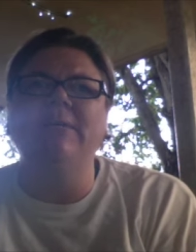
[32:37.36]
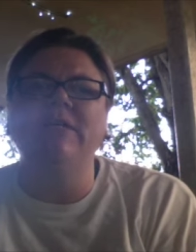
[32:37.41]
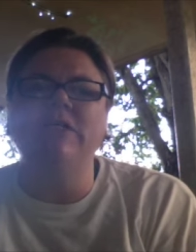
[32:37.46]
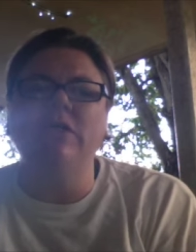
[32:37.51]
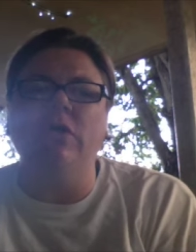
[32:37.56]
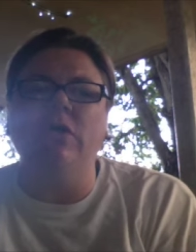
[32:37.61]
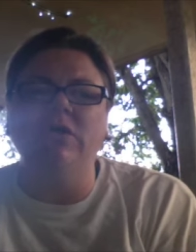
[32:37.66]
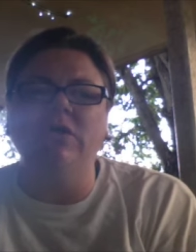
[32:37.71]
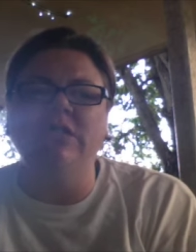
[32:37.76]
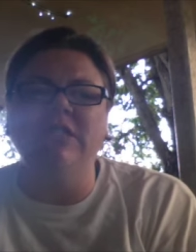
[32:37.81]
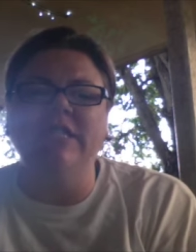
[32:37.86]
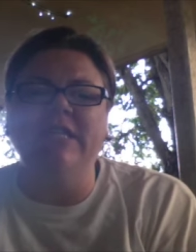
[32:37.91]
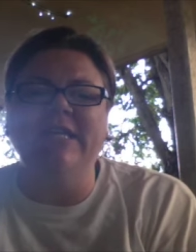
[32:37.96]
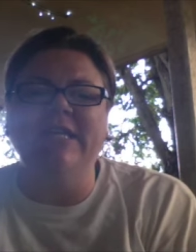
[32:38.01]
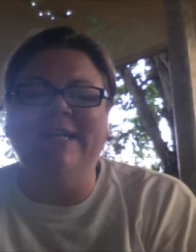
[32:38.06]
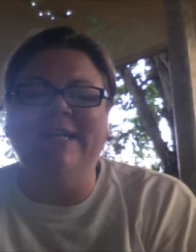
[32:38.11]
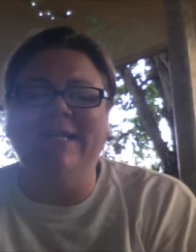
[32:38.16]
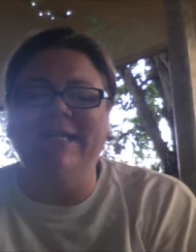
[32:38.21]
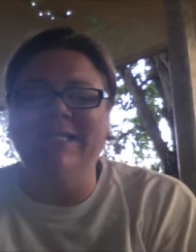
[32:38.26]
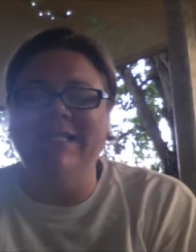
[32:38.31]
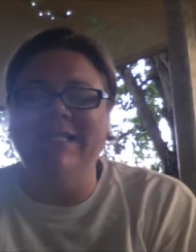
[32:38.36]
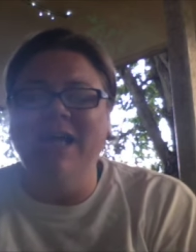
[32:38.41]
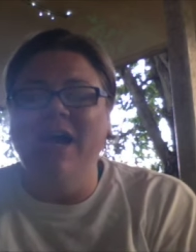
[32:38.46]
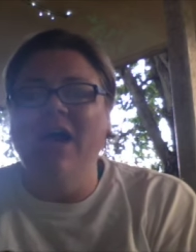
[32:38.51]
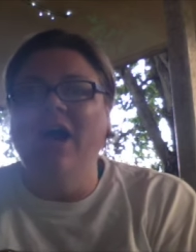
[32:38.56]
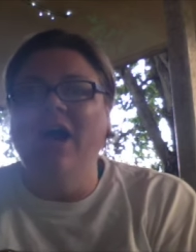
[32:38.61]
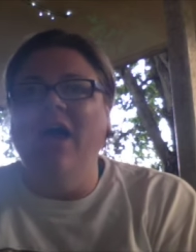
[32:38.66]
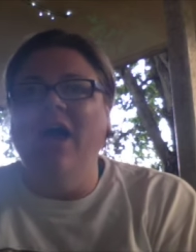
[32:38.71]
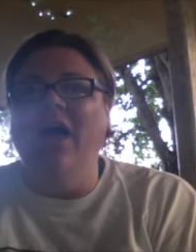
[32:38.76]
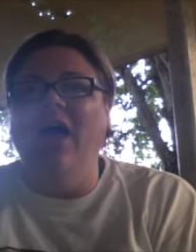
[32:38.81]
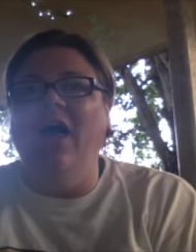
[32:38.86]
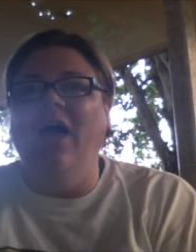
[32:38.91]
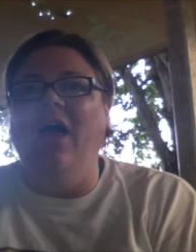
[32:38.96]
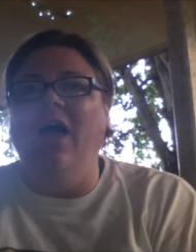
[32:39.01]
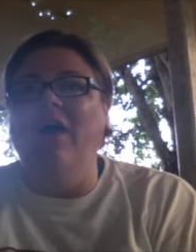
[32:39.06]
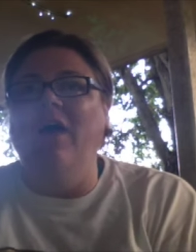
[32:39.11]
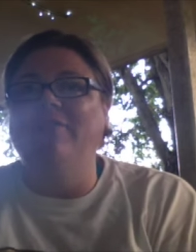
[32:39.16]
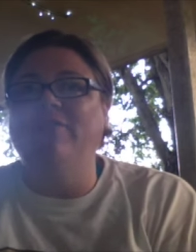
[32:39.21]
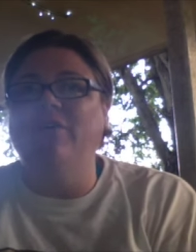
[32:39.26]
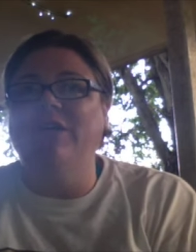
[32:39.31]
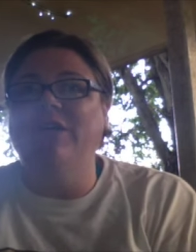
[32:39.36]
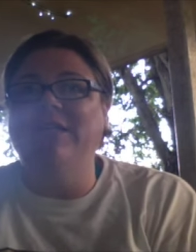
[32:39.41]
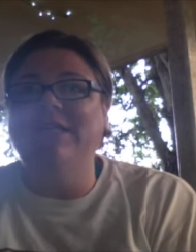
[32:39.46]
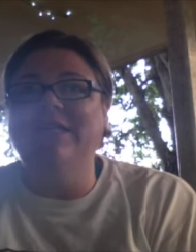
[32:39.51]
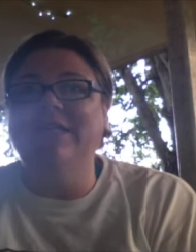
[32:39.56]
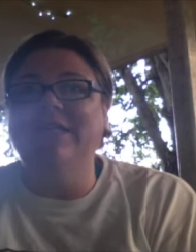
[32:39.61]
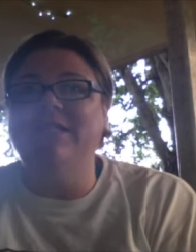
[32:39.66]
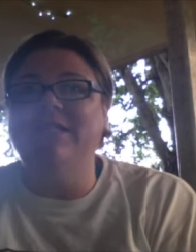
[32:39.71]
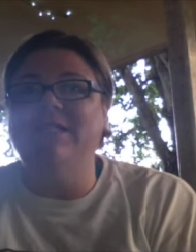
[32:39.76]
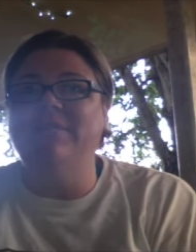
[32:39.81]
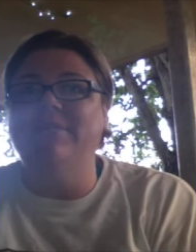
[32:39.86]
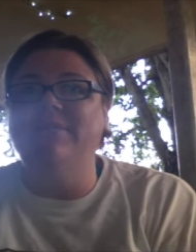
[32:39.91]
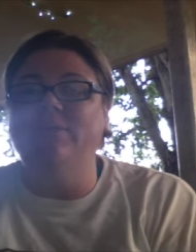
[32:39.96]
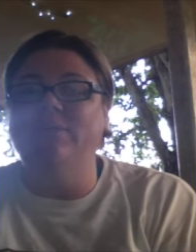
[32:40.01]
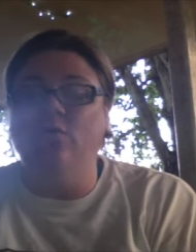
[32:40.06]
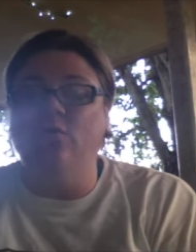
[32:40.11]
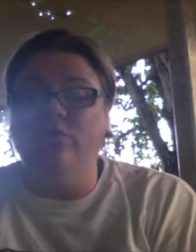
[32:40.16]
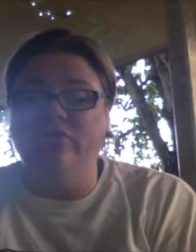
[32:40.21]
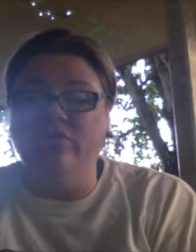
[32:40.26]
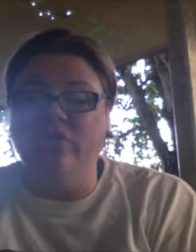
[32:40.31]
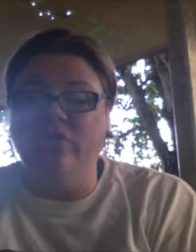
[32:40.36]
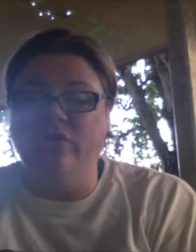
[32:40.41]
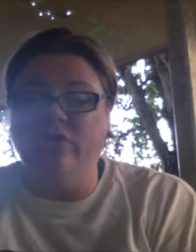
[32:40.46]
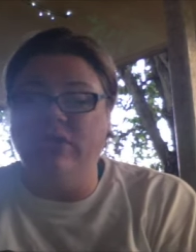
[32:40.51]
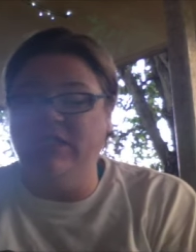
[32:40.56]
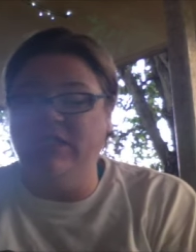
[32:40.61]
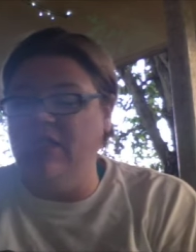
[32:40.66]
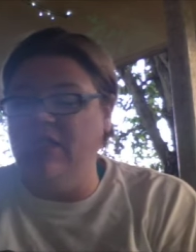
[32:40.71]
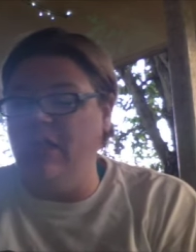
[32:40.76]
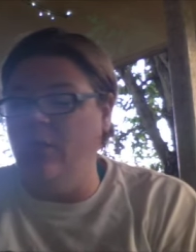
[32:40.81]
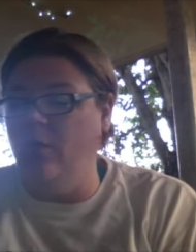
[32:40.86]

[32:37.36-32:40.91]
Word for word: socks and things, I've got to knit some more socks.